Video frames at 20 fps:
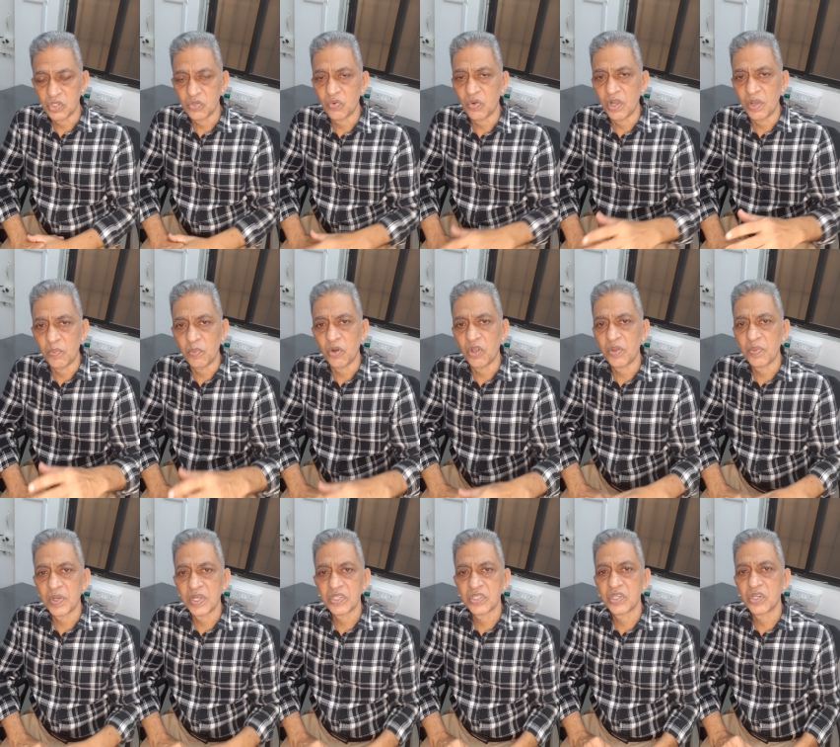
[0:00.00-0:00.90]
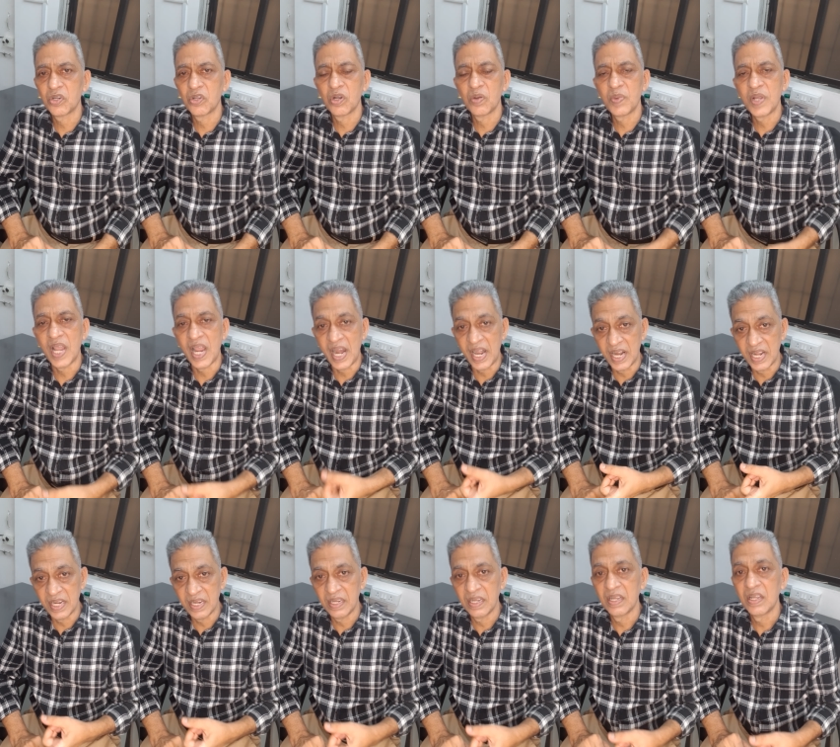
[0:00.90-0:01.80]
For employee master, you'll be
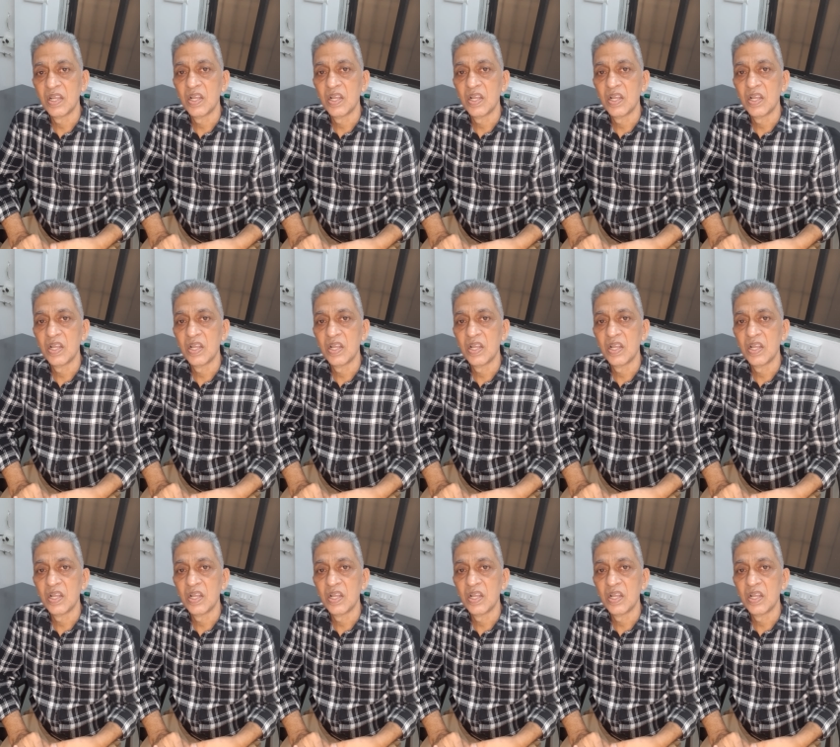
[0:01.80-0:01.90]
adding,